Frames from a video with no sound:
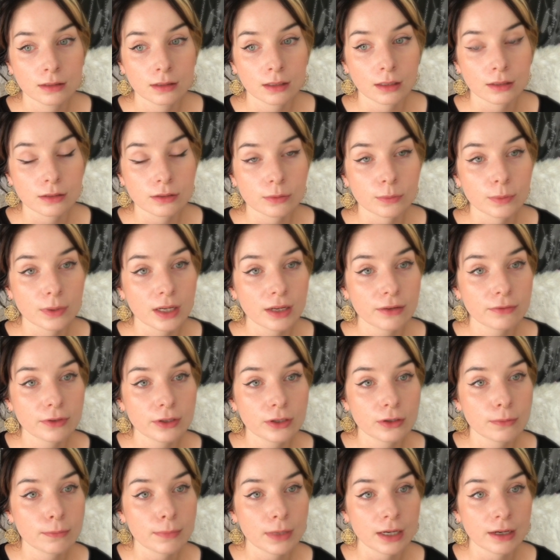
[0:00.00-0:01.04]
And whenever
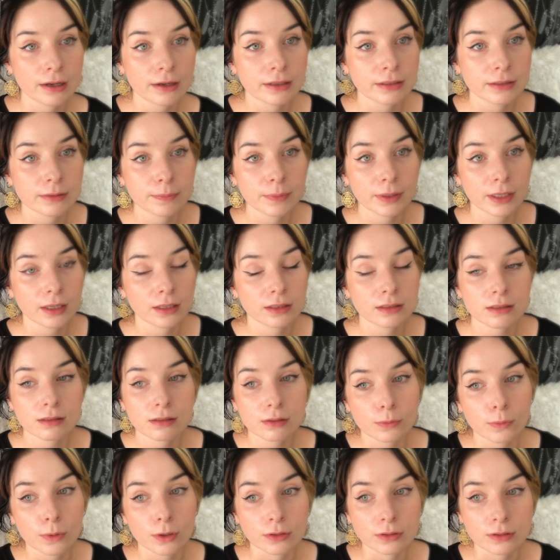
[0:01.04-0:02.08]
your mind begins to
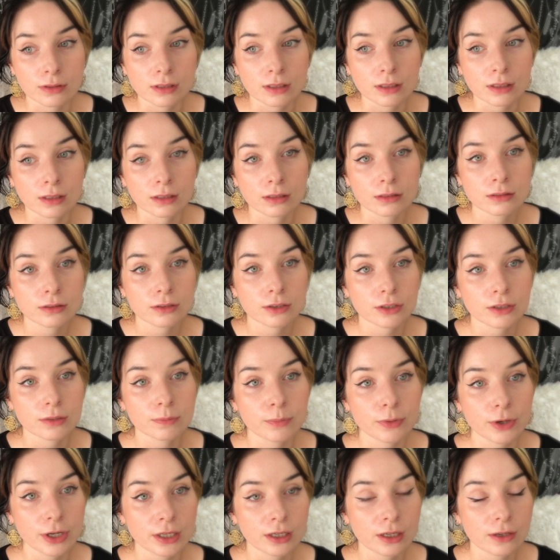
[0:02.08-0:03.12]
wander, just
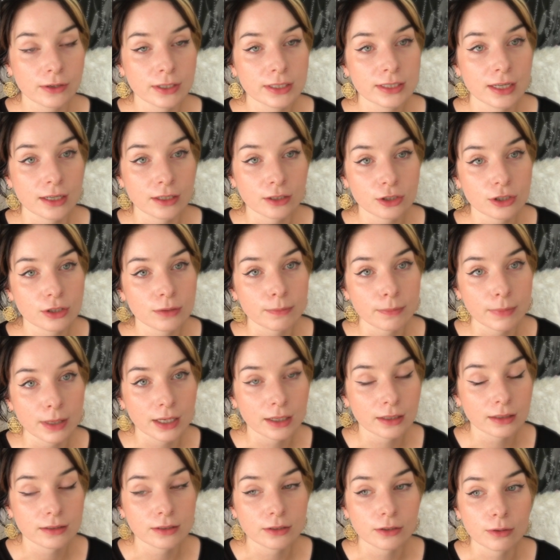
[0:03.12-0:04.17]
bring your attention
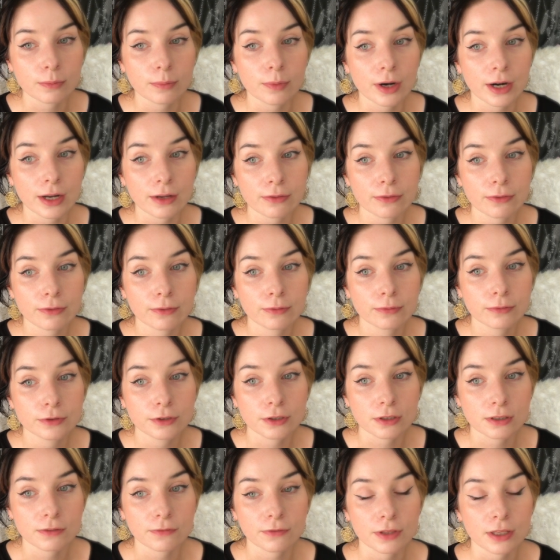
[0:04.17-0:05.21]
back to your breath,
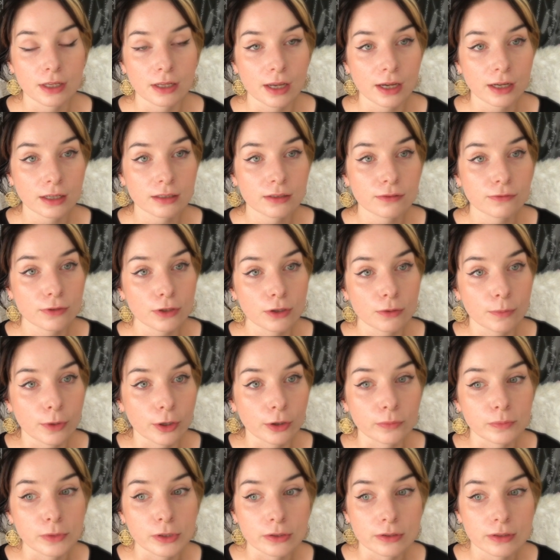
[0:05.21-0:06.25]
just for the next few
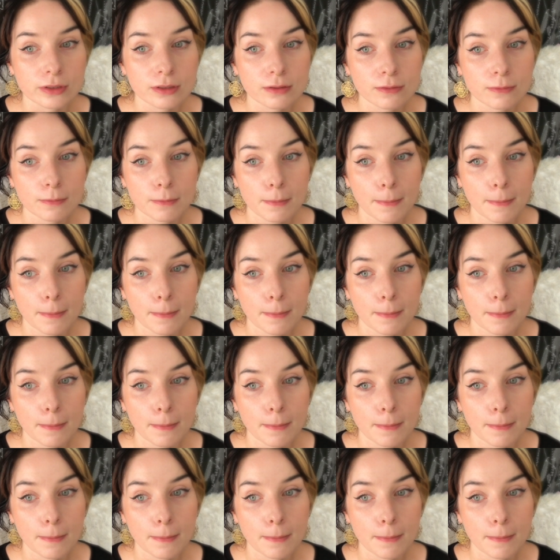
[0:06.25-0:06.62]
moments.